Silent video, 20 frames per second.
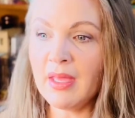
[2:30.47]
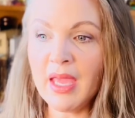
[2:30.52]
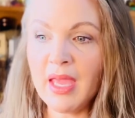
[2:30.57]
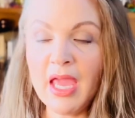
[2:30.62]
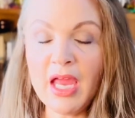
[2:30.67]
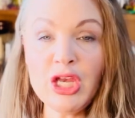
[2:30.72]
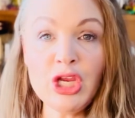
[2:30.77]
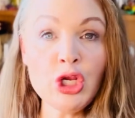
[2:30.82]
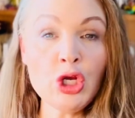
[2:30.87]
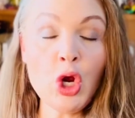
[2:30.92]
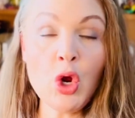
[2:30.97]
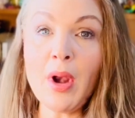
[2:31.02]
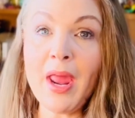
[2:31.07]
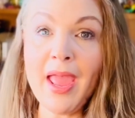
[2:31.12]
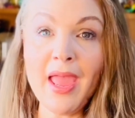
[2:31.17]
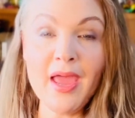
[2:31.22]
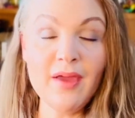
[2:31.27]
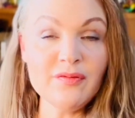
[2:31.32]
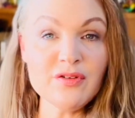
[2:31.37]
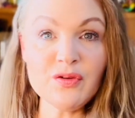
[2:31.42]
And you don't
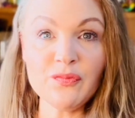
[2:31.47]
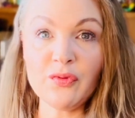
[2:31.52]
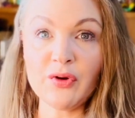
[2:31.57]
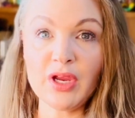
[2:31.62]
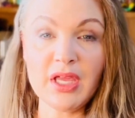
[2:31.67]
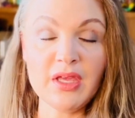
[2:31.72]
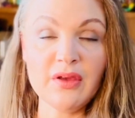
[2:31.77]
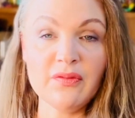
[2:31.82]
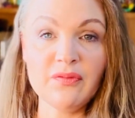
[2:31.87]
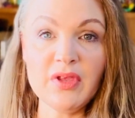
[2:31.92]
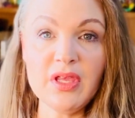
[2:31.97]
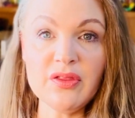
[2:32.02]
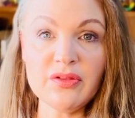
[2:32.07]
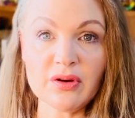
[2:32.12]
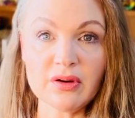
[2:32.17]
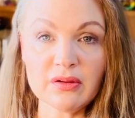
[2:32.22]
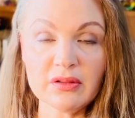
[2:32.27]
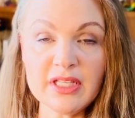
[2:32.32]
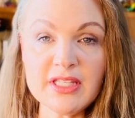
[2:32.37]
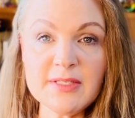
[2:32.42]
have to forgive
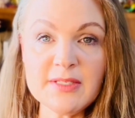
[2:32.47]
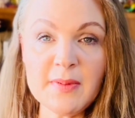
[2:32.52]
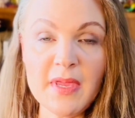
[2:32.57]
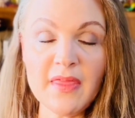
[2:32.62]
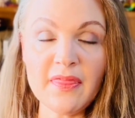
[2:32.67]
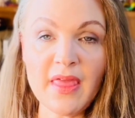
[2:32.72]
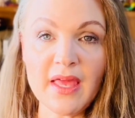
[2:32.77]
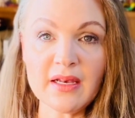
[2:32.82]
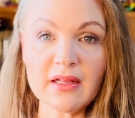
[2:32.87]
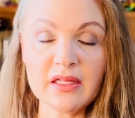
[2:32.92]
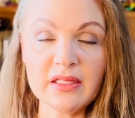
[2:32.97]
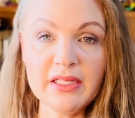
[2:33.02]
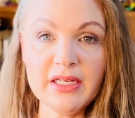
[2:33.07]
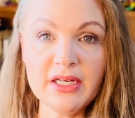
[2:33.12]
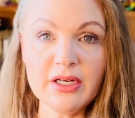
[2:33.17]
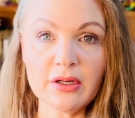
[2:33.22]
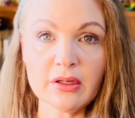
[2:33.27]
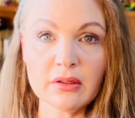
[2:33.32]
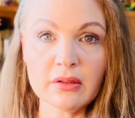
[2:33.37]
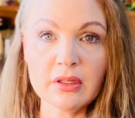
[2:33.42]
either. Let's make that
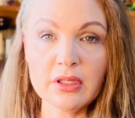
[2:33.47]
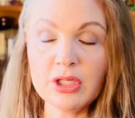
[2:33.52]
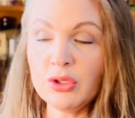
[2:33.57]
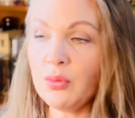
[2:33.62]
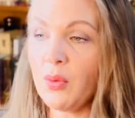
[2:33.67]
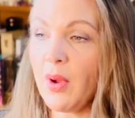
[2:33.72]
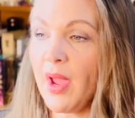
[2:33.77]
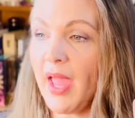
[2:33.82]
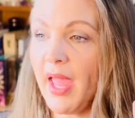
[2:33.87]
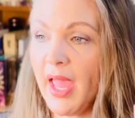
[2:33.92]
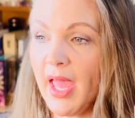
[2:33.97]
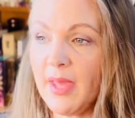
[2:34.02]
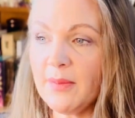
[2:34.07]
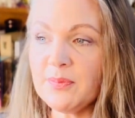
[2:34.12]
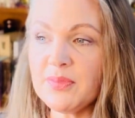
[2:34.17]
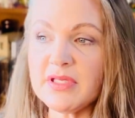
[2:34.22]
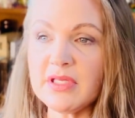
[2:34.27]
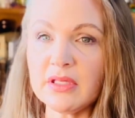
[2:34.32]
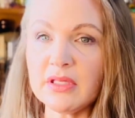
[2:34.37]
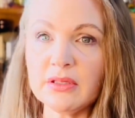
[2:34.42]
clear. You
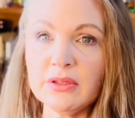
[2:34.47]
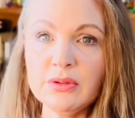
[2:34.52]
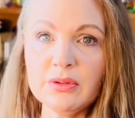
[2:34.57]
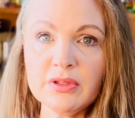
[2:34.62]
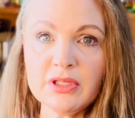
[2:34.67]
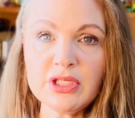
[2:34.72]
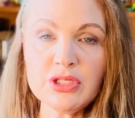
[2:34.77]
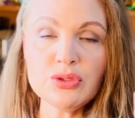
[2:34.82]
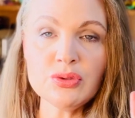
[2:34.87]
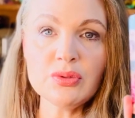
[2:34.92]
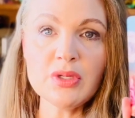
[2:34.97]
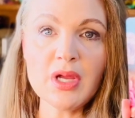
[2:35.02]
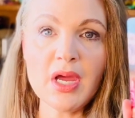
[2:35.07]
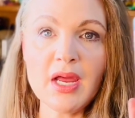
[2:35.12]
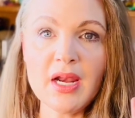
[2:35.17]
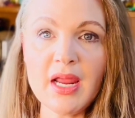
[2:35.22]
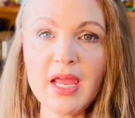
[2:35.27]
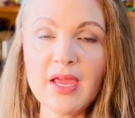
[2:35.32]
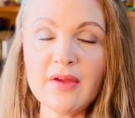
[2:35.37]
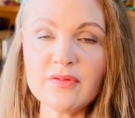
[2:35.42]
absolutely do
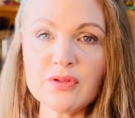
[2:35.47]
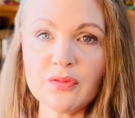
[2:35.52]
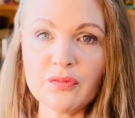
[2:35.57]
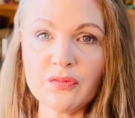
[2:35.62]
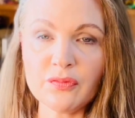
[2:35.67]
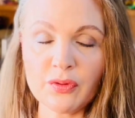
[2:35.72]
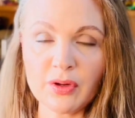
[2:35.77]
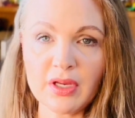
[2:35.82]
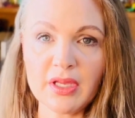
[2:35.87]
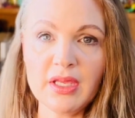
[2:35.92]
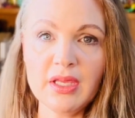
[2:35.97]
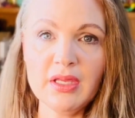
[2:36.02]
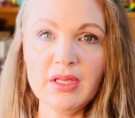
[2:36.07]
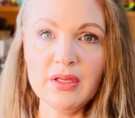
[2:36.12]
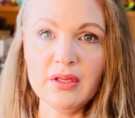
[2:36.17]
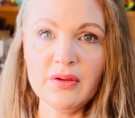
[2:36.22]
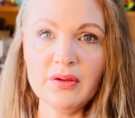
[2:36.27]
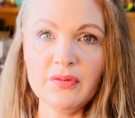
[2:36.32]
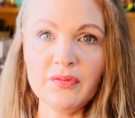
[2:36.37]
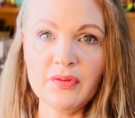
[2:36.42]
not have to
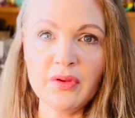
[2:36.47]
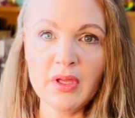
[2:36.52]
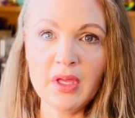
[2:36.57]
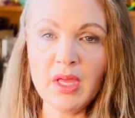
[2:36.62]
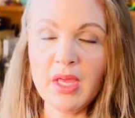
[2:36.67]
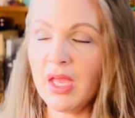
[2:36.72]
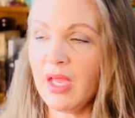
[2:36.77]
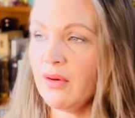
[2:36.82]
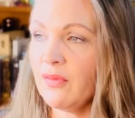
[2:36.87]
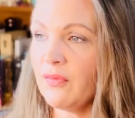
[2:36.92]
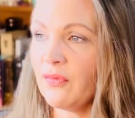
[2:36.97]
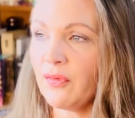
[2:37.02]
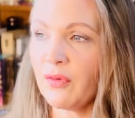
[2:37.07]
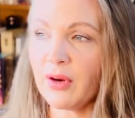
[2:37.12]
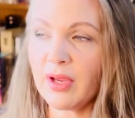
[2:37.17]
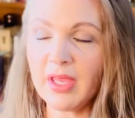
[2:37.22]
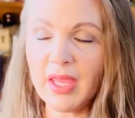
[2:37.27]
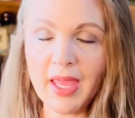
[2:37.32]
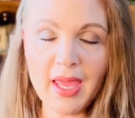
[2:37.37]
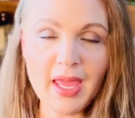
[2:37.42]
forgive and
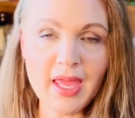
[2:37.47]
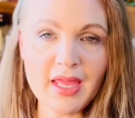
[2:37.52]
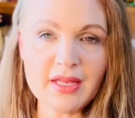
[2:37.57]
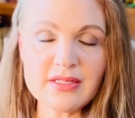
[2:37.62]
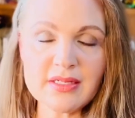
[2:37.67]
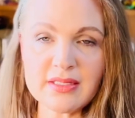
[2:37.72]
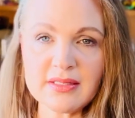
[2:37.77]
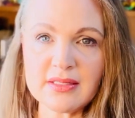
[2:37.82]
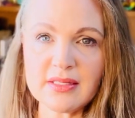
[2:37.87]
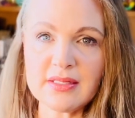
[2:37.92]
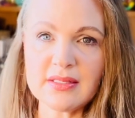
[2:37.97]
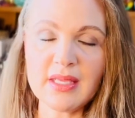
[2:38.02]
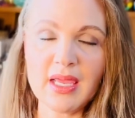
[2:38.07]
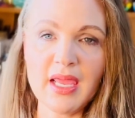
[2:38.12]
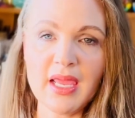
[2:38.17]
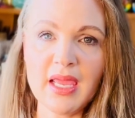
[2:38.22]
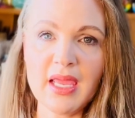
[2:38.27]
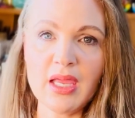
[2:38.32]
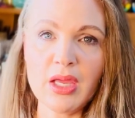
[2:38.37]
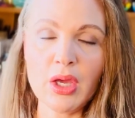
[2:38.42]
forget, as the
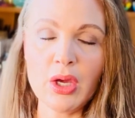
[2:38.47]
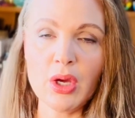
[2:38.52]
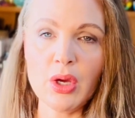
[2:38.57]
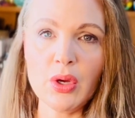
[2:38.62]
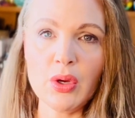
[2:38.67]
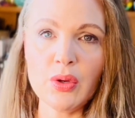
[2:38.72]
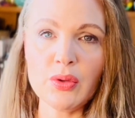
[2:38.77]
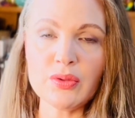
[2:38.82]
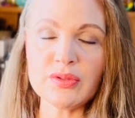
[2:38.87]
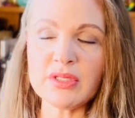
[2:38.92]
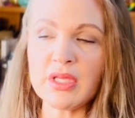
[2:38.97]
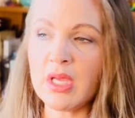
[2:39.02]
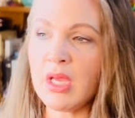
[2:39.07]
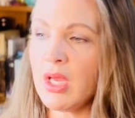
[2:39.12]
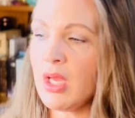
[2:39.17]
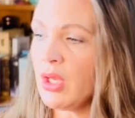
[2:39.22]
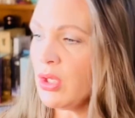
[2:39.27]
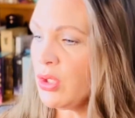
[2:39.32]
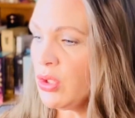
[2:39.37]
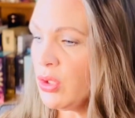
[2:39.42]
saying goes.
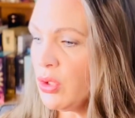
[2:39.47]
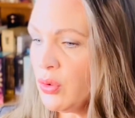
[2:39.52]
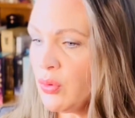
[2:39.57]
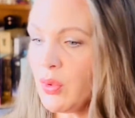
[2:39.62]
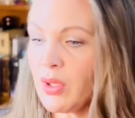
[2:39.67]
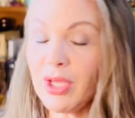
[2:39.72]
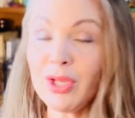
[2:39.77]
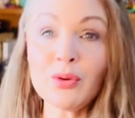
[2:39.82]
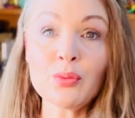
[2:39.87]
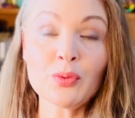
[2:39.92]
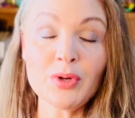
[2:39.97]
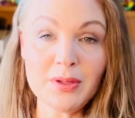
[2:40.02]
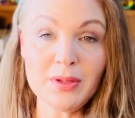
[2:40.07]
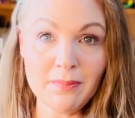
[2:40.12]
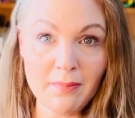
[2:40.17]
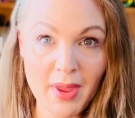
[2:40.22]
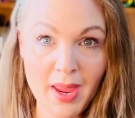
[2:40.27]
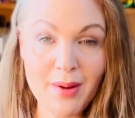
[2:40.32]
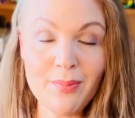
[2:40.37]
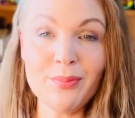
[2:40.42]
You can
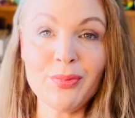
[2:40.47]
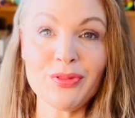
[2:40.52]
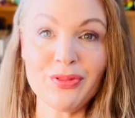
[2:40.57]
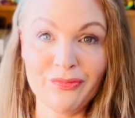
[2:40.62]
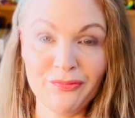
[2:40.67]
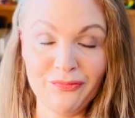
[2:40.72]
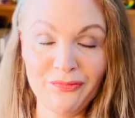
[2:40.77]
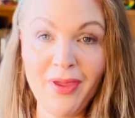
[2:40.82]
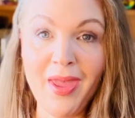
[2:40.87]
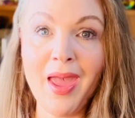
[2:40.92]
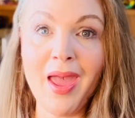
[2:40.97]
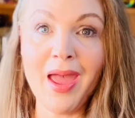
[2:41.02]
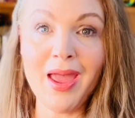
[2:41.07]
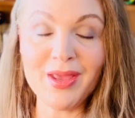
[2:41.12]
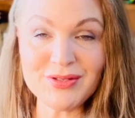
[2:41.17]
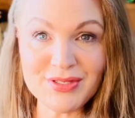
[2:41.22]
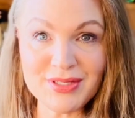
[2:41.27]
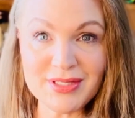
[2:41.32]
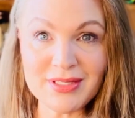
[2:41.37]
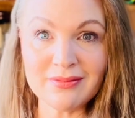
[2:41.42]
remember the
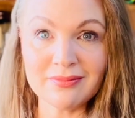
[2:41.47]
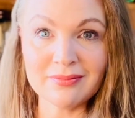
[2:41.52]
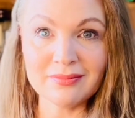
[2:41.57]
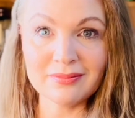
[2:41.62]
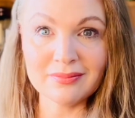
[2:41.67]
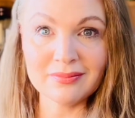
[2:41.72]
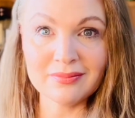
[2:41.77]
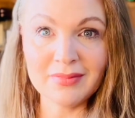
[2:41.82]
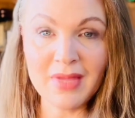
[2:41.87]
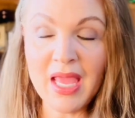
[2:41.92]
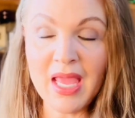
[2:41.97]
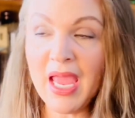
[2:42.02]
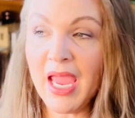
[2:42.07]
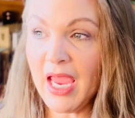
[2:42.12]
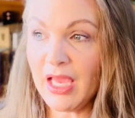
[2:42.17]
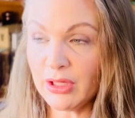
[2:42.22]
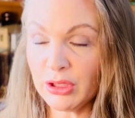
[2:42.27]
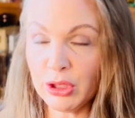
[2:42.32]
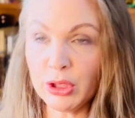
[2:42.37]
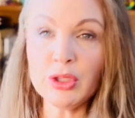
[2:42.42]
facts
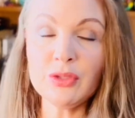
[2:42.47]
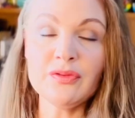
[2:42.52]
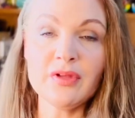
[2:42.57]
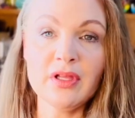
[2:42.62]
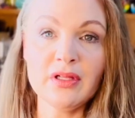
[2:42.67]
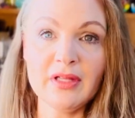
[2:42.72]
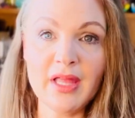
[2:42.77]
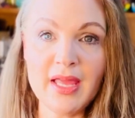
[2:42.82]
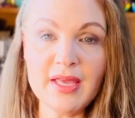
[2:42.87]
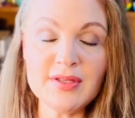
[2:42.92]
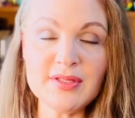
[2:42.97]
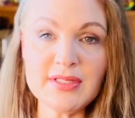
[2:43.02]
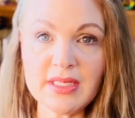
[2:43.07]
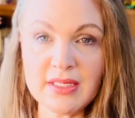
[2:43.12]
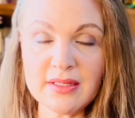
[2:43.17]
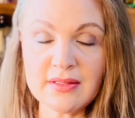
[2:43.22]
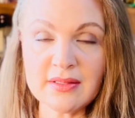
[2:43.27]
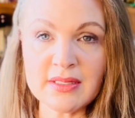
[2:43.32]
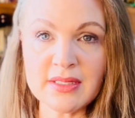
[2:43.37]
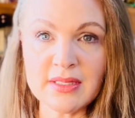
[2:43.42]
and learn the
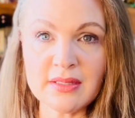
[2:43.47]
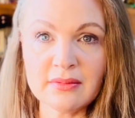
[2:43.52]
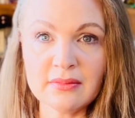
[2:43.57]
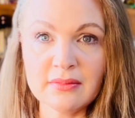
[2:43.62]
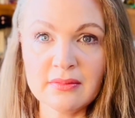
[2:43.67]
lessons.